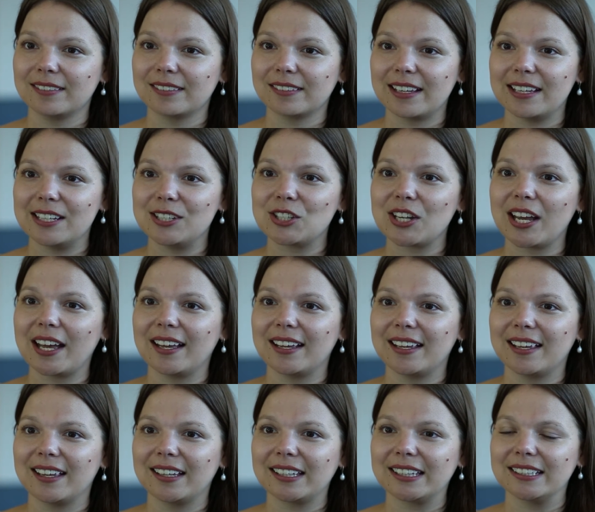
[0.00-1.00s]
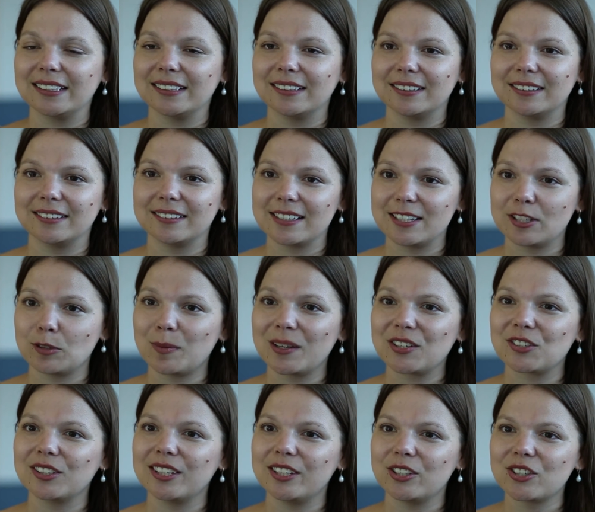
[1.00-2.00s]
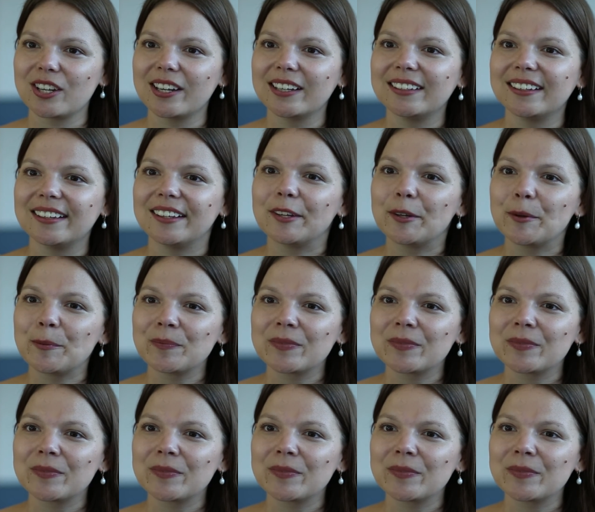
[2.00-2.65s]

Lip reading: Asia and especially China.